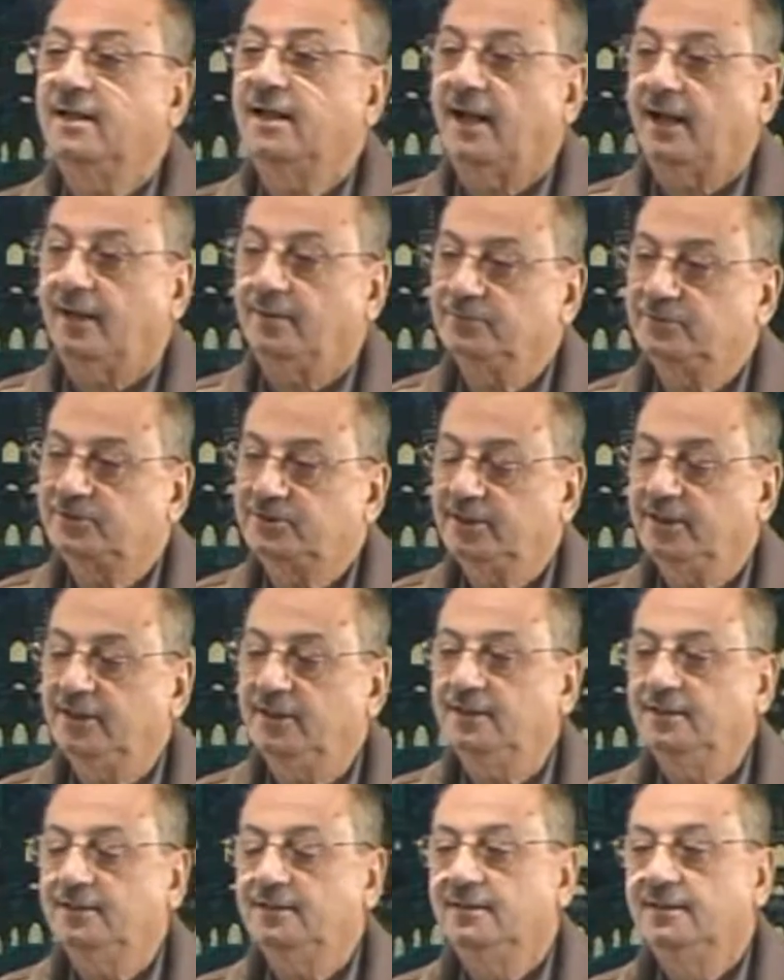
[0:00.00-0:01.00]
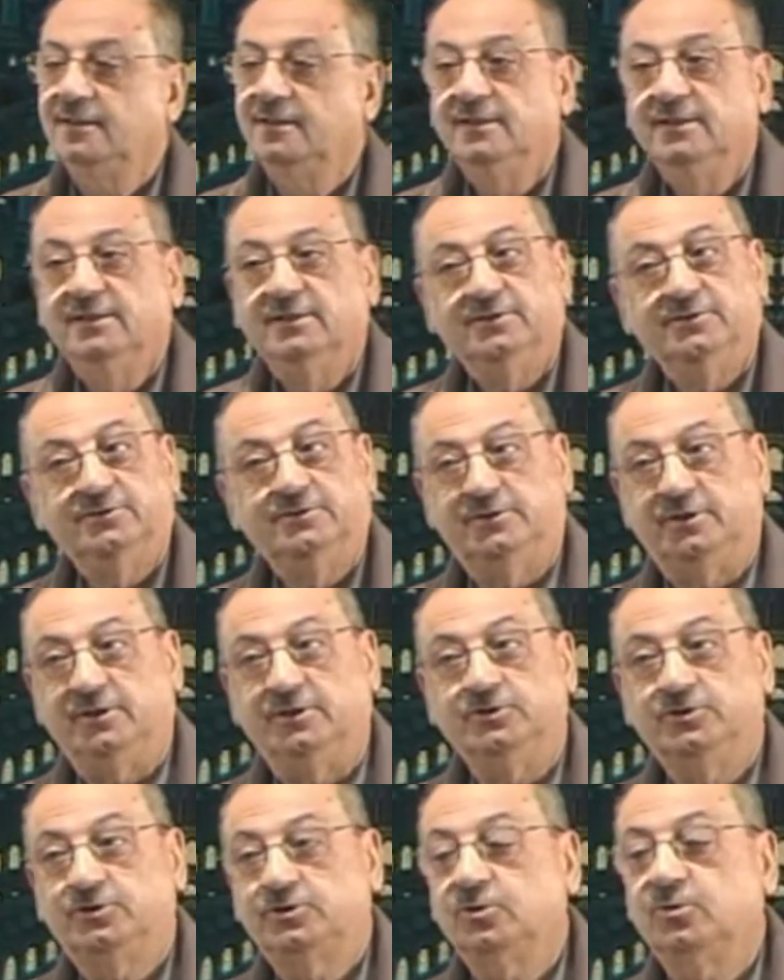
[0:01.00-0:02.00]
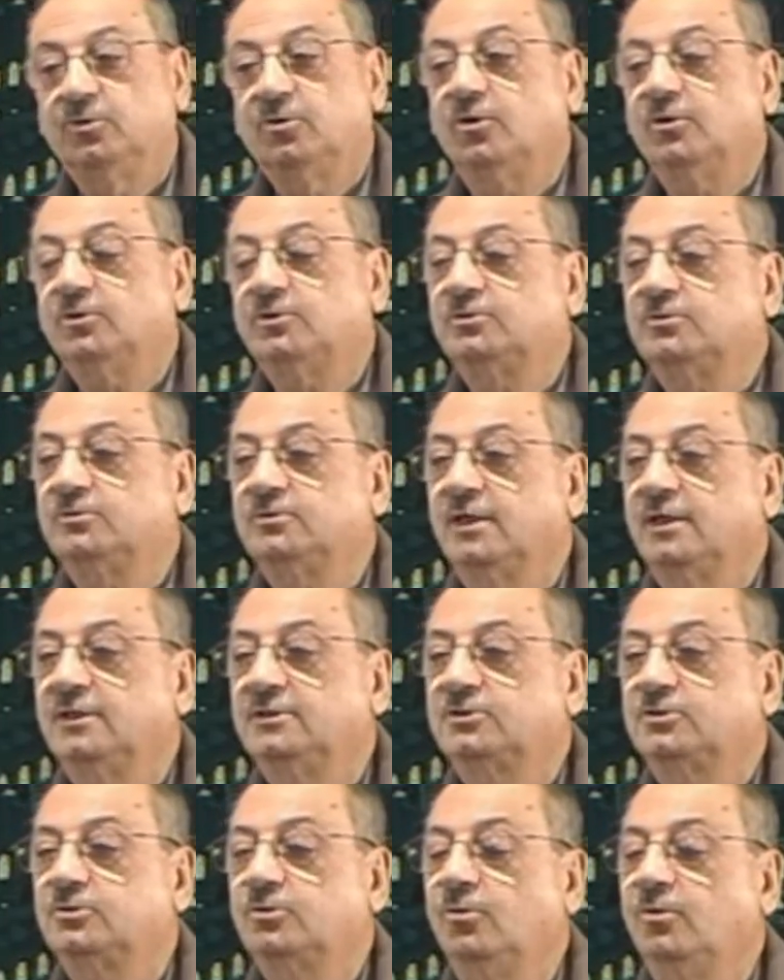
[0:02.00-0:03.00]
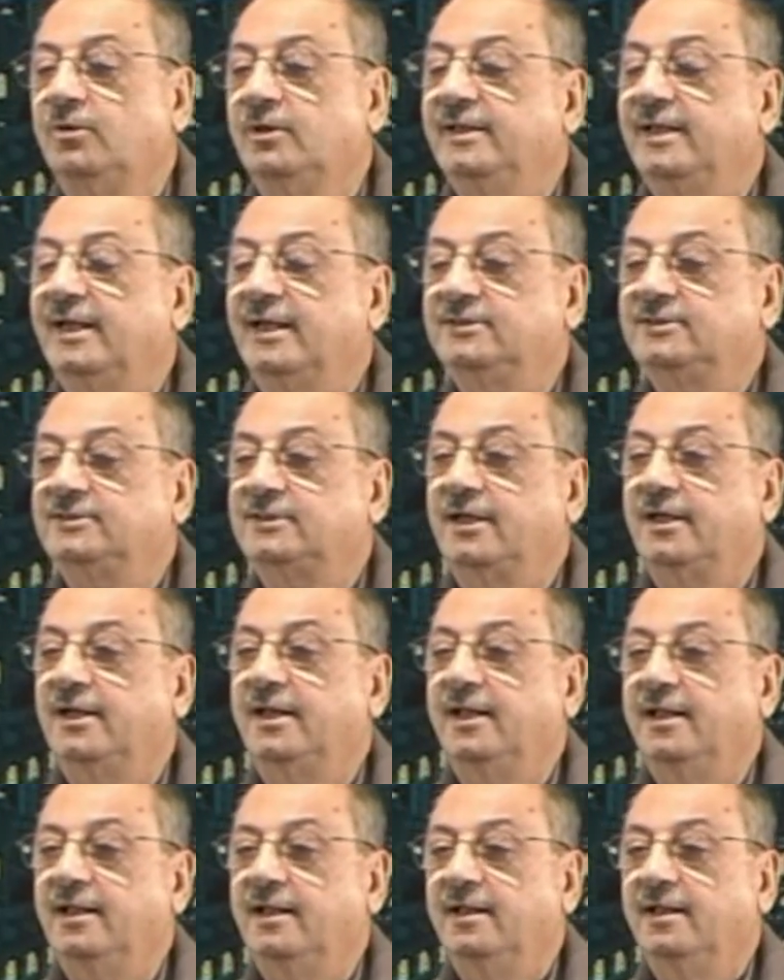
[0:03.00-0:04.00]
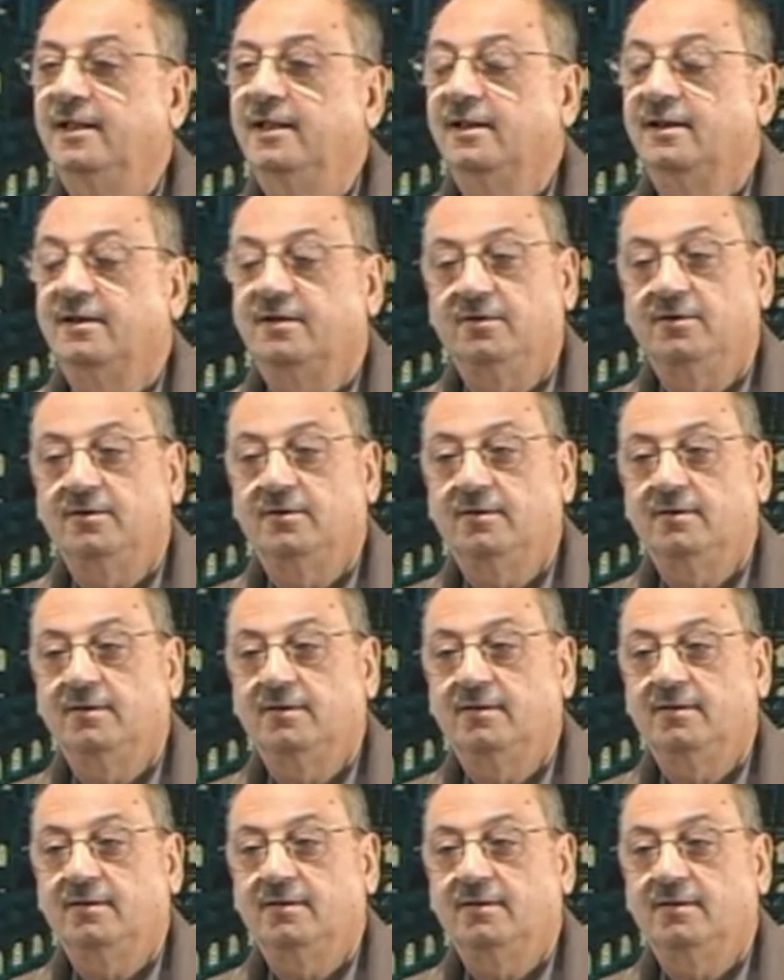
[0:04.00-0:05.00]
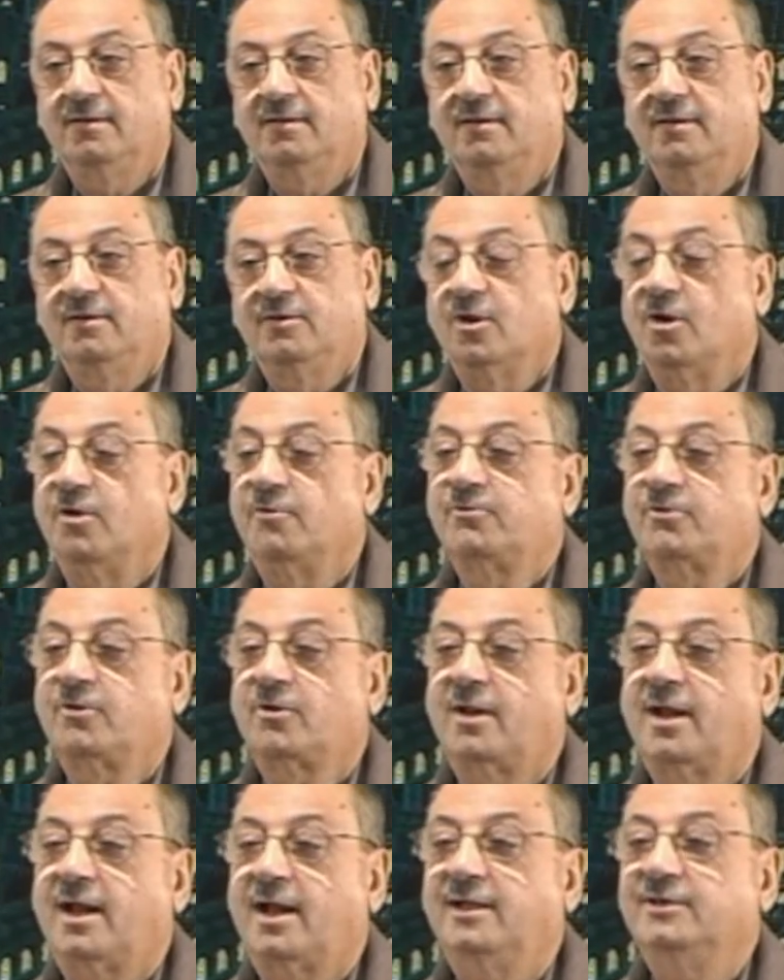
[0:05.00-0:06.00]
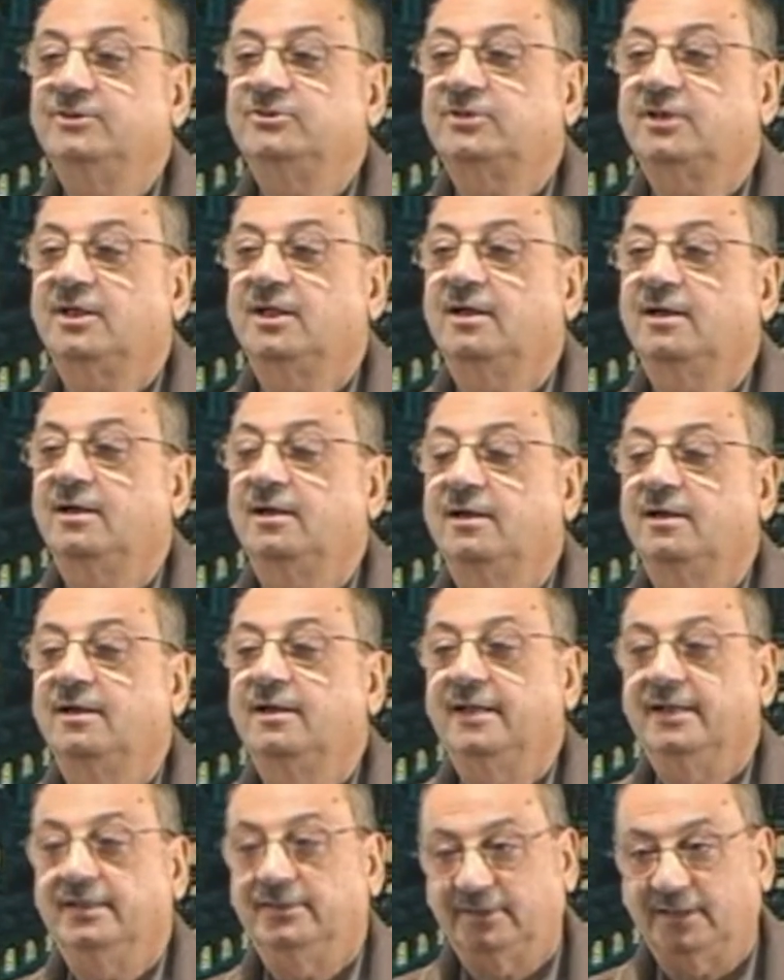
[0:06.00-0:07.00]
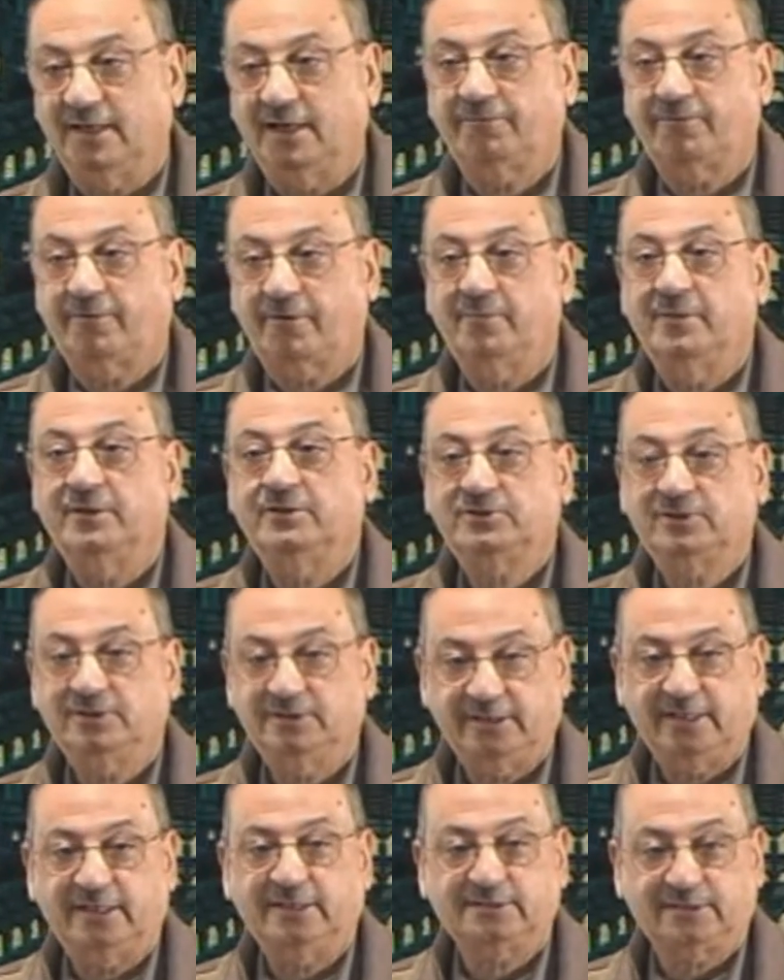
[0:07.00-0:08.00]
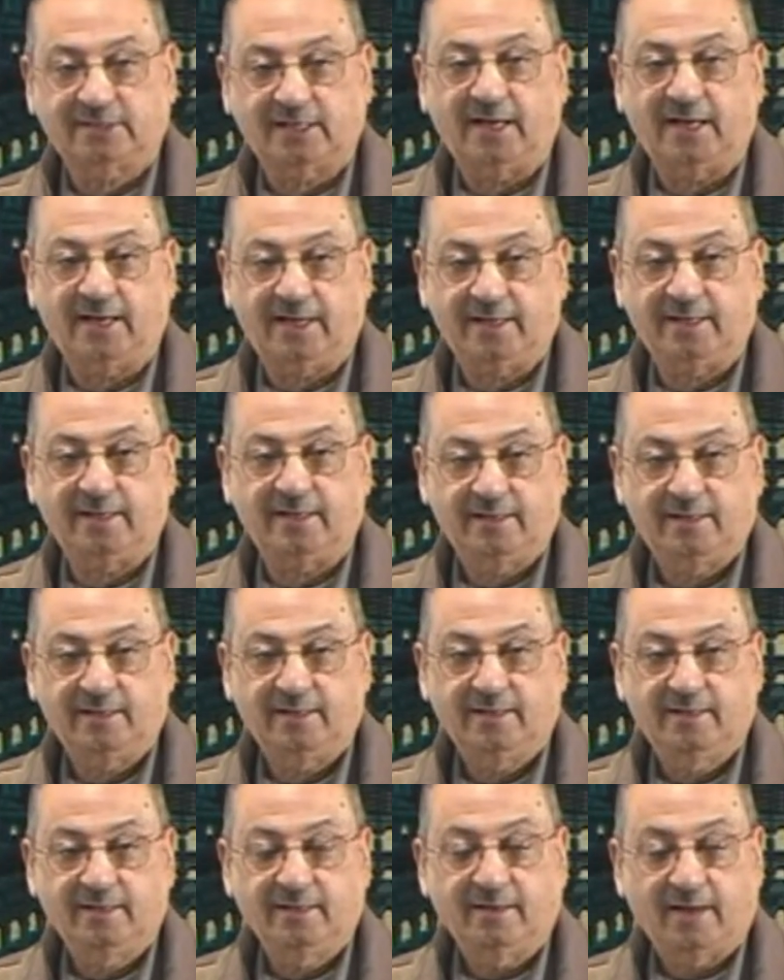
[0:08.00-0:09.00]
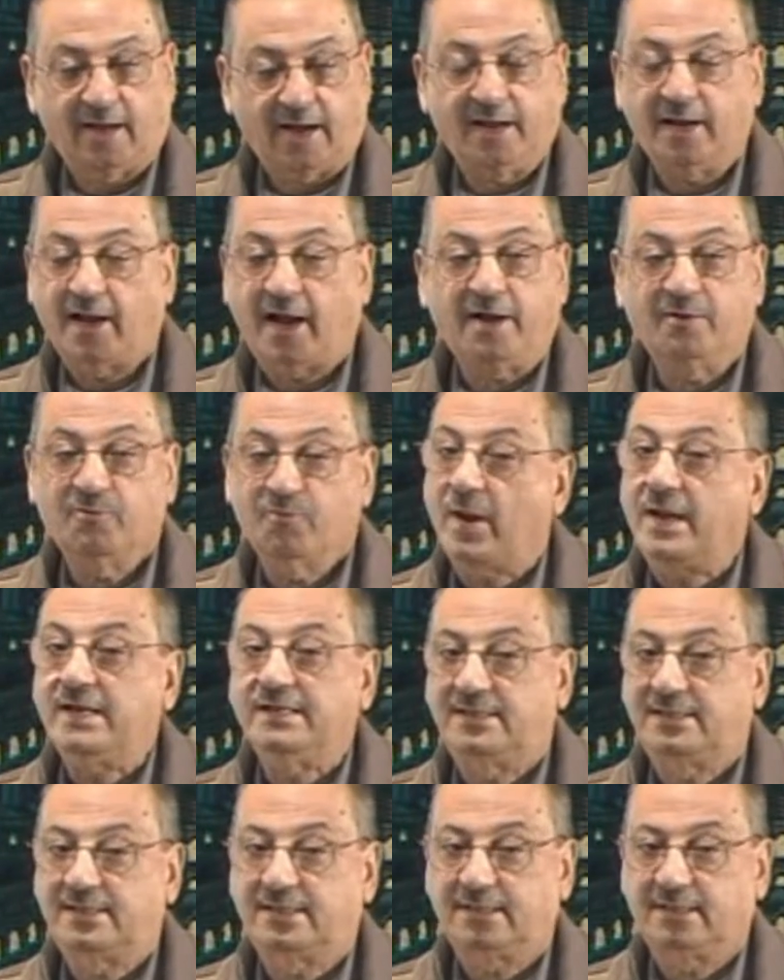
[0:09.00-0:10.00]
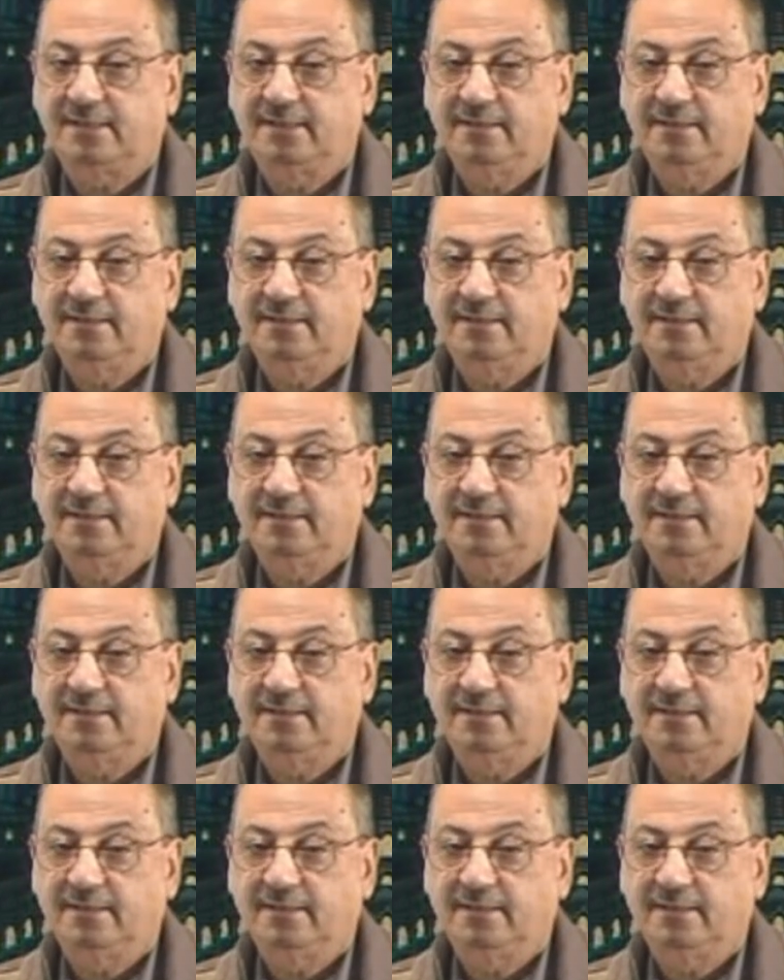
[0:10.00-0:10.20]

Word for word: amsi. Didn't you go to the school yesterday? Now if your answer is an affirmation, yes, I I, I went.